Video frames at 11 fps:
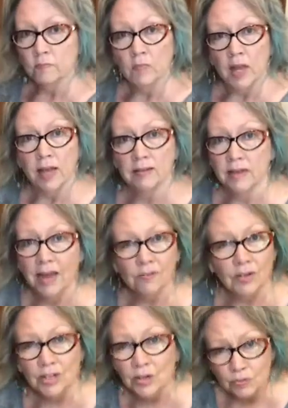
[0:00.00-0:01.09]
Has to have a
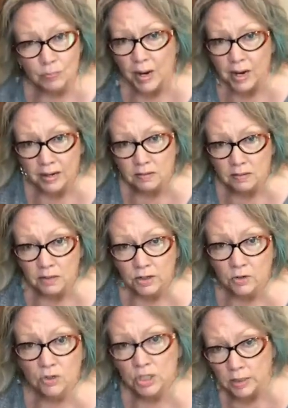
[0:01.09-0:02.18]
little spice in your
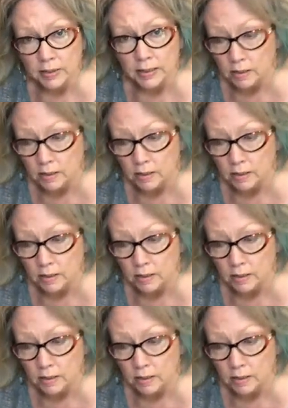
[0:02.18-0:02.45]
chili,